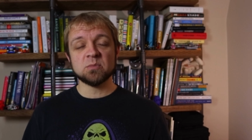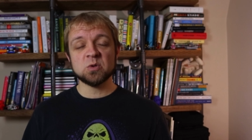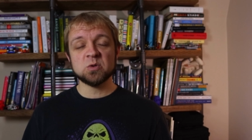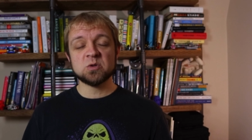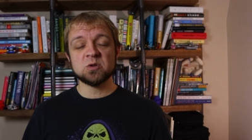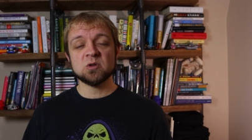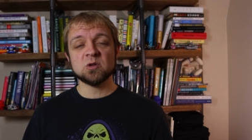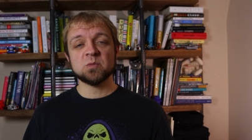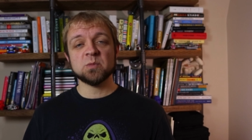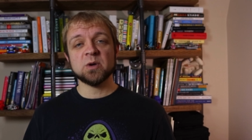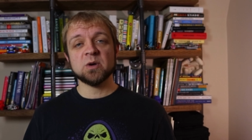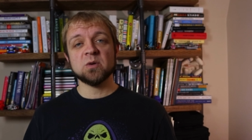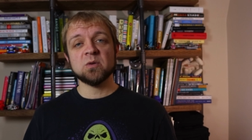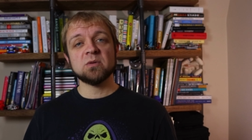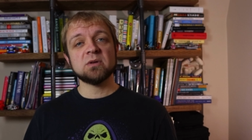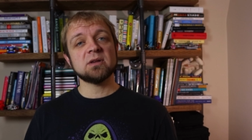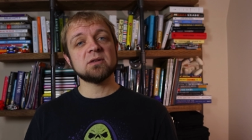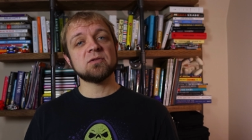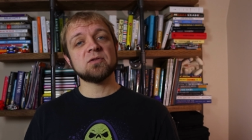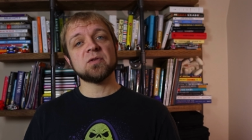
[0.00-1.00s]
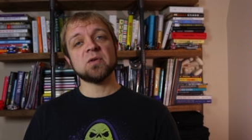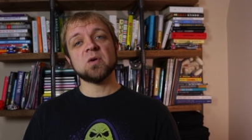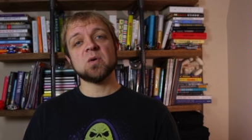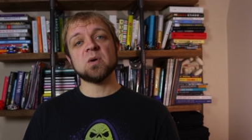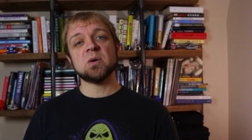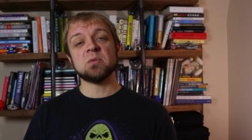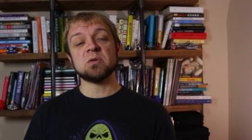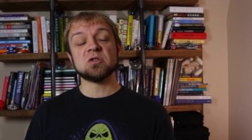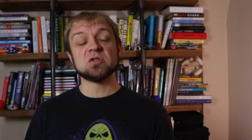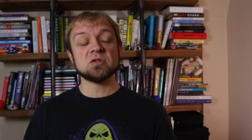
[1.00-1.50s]
Bluetooth mode. So
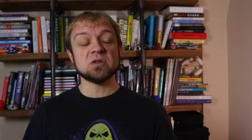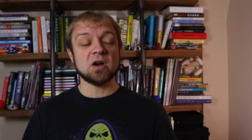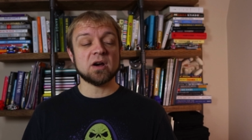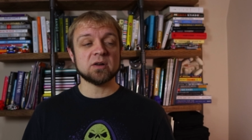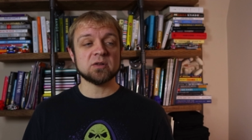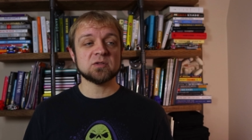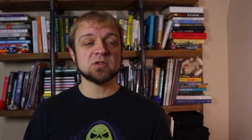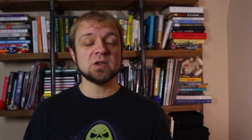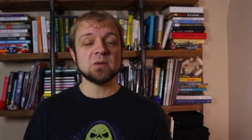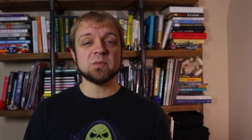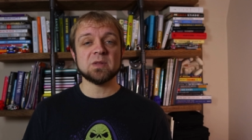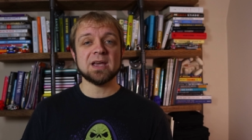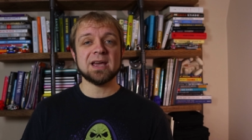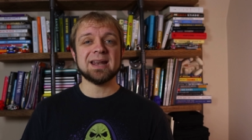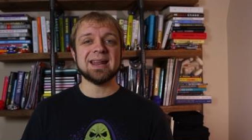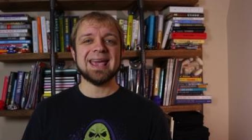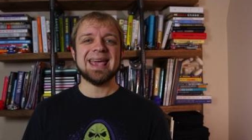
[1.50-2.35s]
it would auto sleep then.